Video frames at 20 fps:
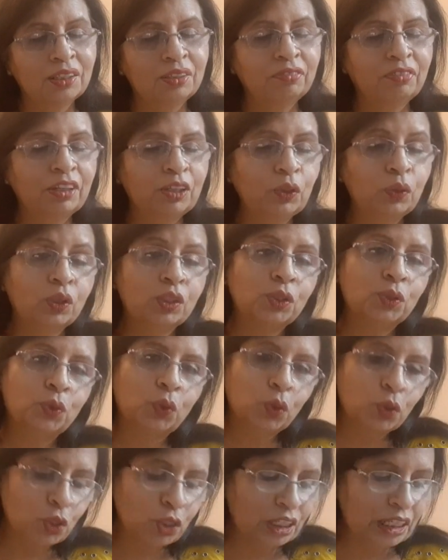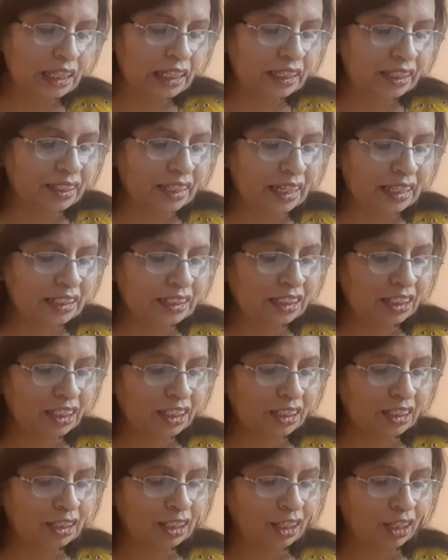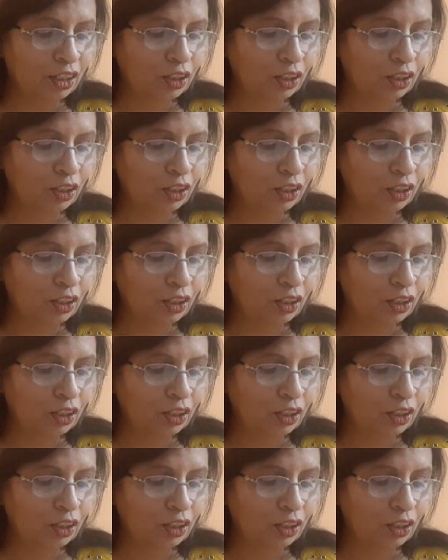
When you are socially connected,